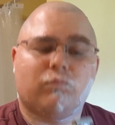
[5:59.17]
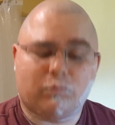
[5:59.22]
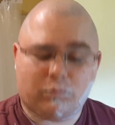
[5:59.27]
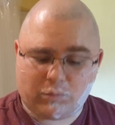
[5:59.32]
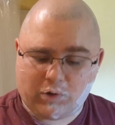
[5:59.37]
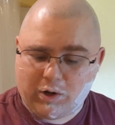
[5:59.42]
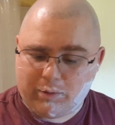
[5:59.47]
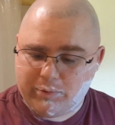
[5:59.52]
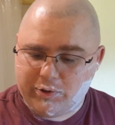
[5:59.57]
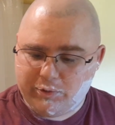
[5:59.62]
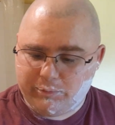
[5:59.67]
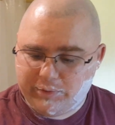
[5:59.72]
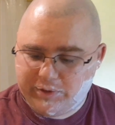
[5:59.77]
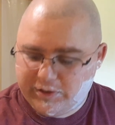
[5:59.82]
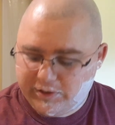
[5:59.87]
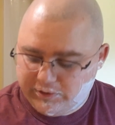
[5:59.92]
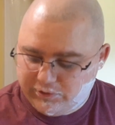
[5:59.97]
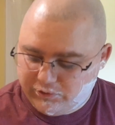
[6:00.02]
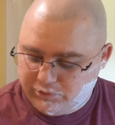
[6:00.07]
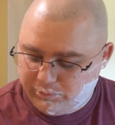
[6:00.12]
Probably only
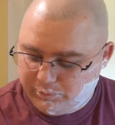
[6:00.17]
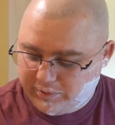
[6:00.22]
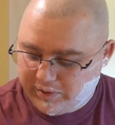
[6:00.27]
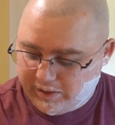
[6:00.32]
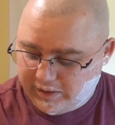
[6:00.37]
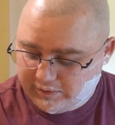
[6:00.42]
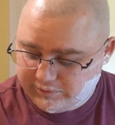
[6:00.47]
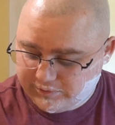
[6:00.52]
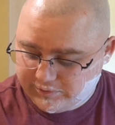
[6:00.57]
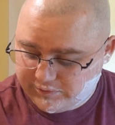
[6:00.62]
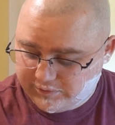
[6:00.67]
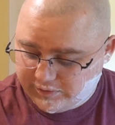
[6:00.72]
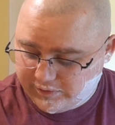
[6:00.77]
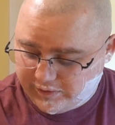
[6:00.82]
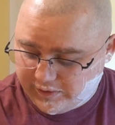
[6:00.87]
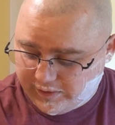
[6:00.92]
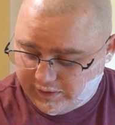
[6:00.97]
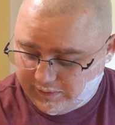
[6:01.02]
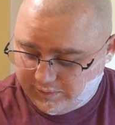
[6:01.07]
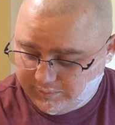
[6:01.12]
need 2 passes
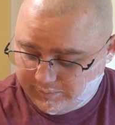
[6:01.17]
today.